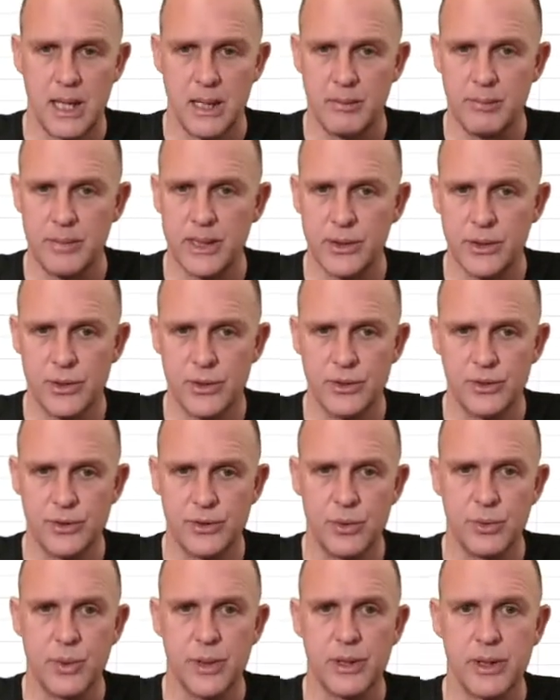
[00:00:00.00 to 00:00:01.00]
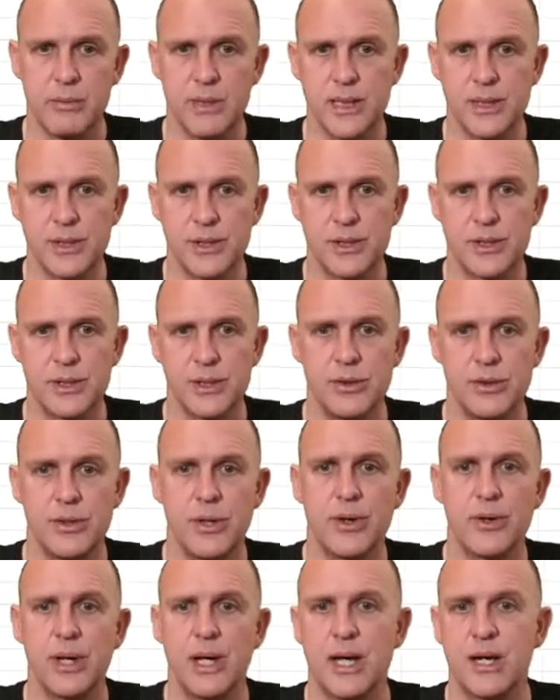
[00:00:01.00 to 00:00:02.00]
because what it means is you
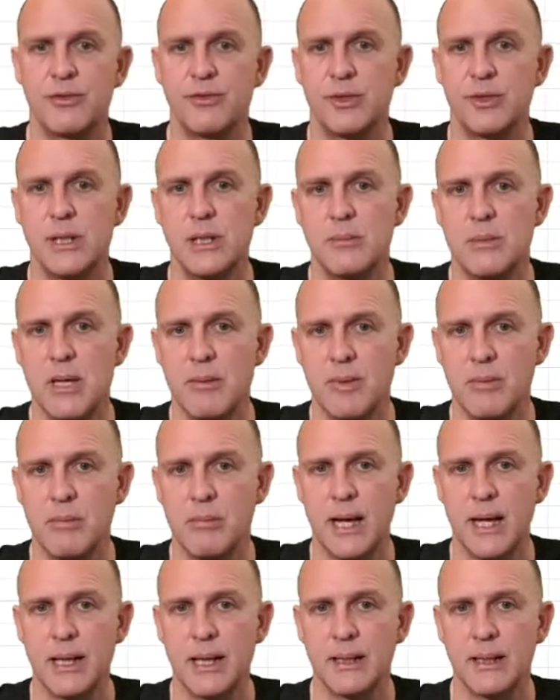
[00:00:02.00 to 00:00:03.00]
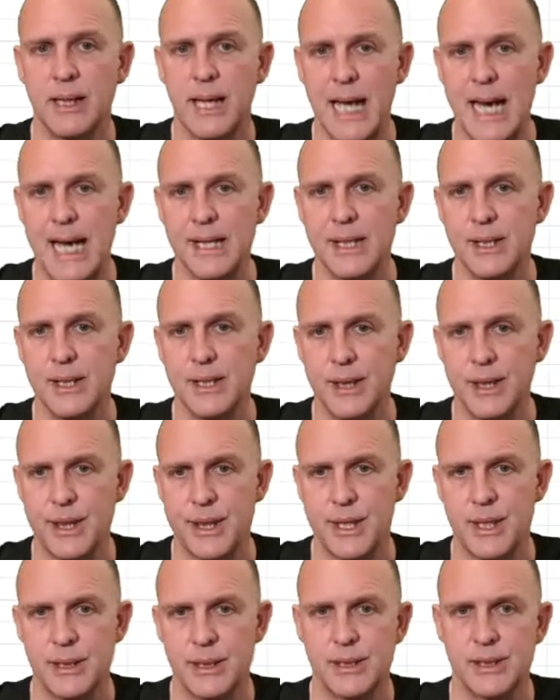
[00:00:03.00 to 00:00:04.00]
don't have to keep coming back and adding
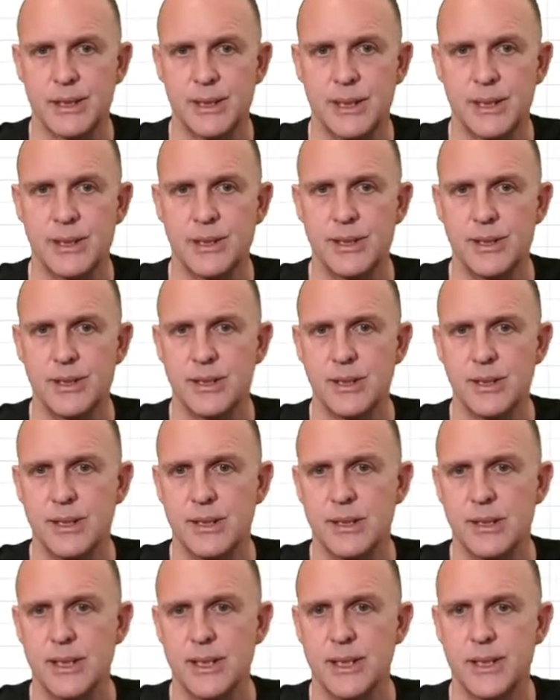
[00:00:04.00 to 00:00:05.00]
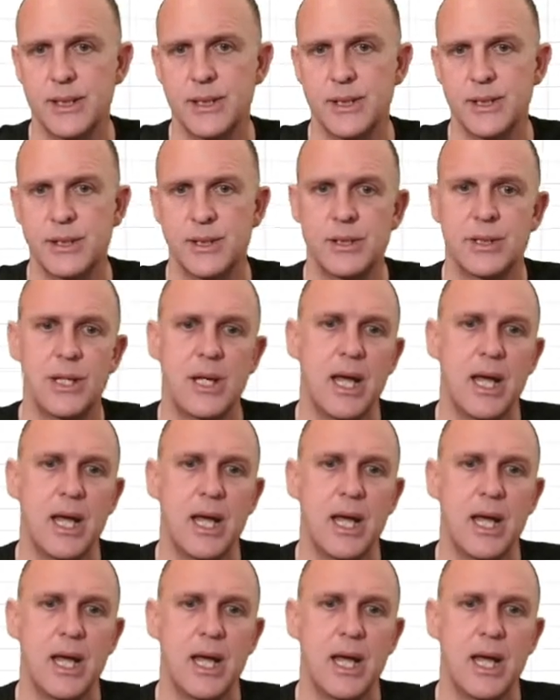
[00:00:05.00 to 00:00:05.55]
things into this list